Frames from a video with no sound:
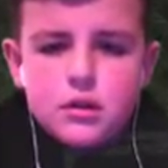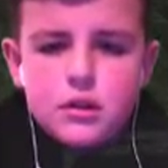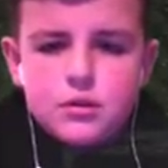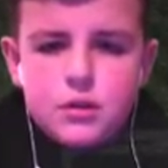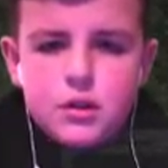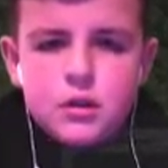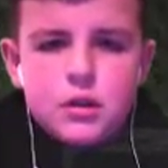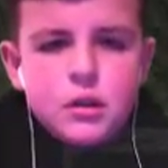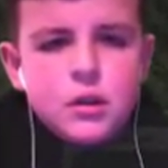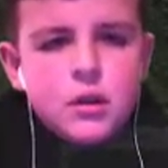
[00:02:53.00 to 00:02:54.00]
this one.
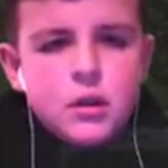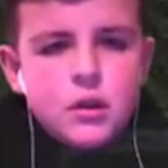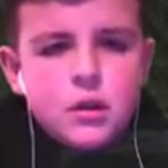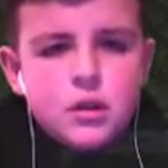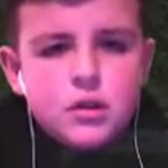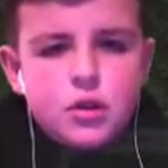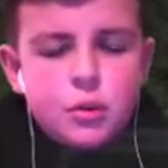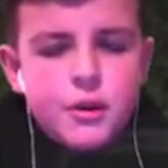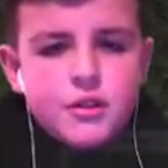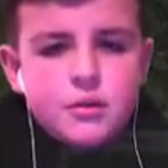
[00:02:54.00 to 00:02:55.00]
Don't
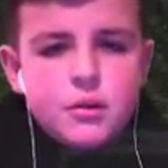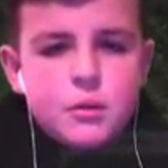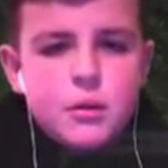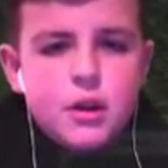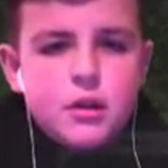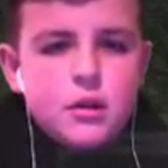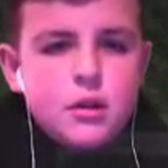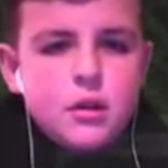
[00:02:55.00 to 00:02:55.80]
press the red button.